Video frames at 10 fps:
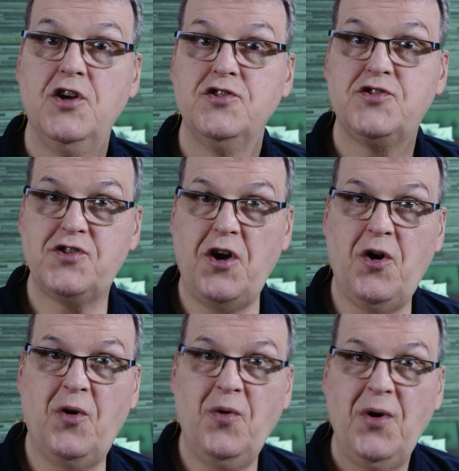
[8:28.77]

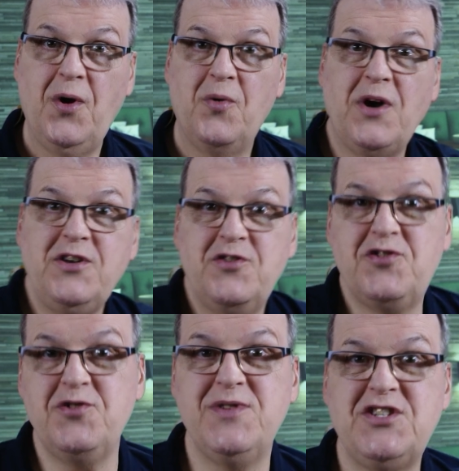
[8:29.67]
So what you
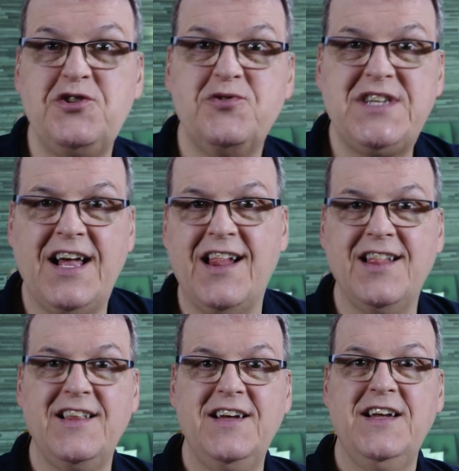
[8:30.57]
do is you
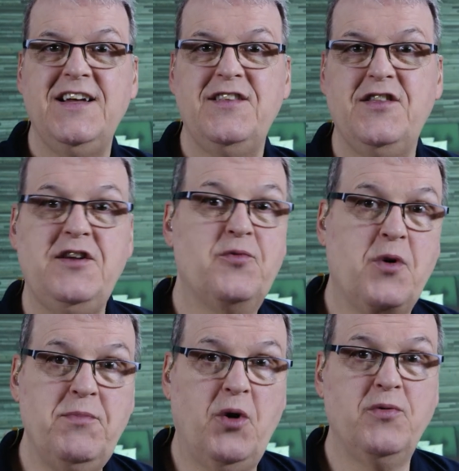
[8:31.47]
tell the
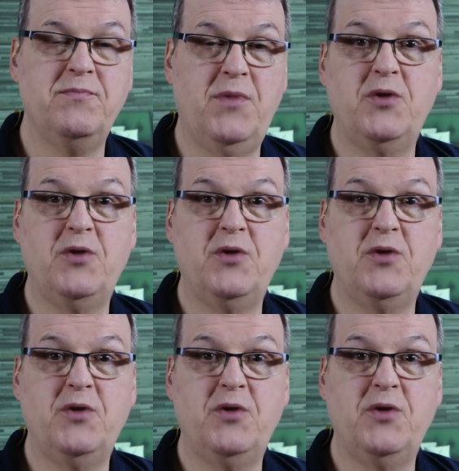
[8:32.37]
remote